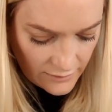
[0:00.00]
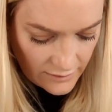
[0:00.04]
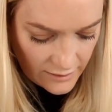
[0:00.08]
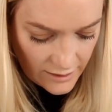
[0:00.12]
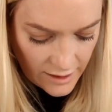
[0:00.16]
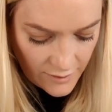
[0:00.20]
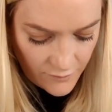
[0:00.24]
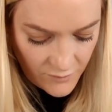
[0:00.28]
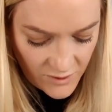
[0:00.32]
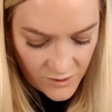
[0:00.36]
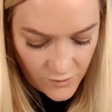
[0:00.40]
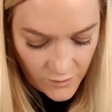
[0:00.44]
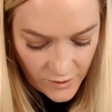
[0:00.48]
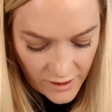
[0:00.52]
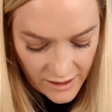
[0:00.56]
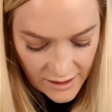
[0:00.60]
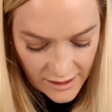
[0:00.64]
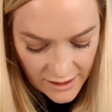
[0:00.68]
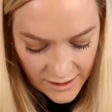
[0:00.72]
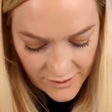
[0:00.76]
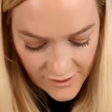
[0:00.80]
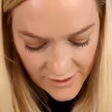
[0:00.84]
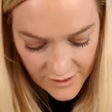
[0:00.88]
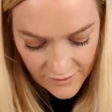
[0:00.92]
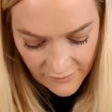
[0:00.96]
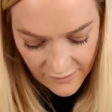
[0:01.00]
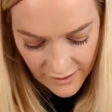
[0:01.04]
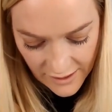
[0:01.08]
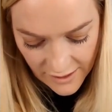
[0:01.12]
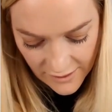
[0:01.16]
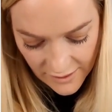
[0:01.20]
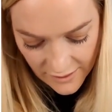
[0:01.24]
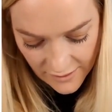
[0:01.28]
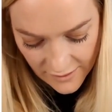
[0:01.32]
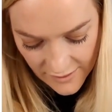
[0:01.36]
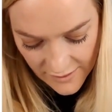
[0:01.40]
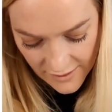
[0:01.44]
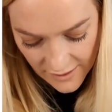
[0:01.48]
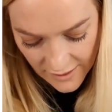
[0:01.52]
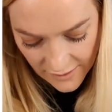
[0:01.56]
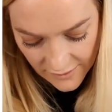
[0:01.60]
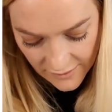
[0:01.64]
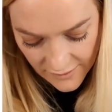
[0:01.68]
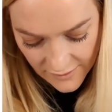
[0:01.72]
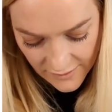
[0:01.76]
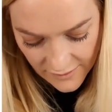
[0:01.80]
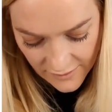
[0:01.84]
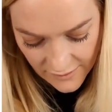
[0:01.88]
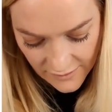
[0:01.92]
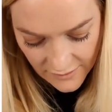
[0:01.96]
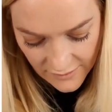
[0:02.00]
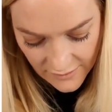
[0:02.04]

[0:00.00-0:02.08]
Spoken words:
In between and surrounding the cells.